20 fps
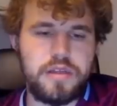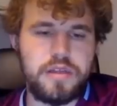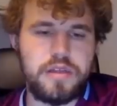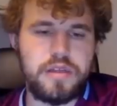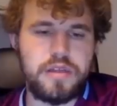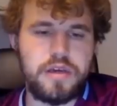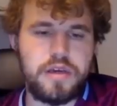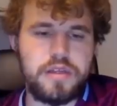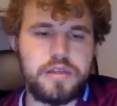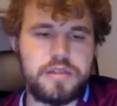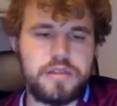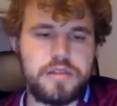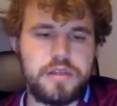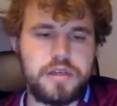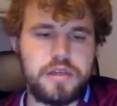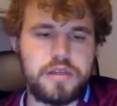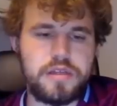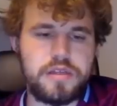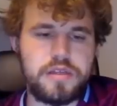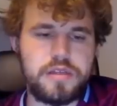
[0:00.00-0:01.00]
Knight
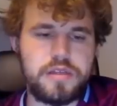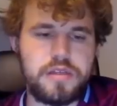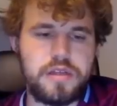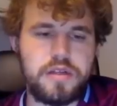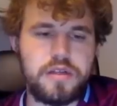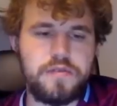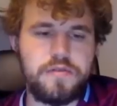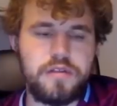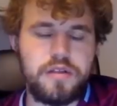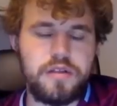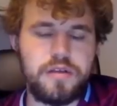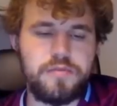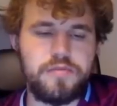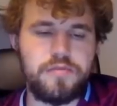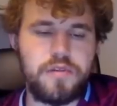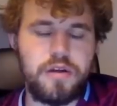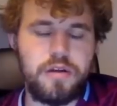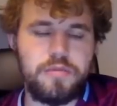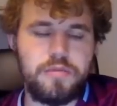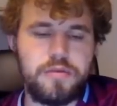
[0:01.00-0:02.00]
e6 is not really a
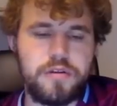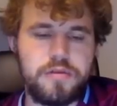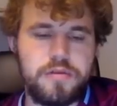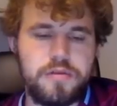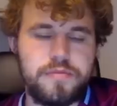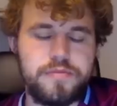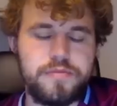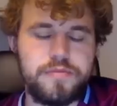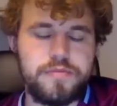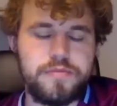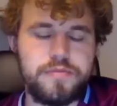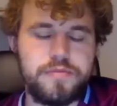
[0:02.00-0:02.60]
problem.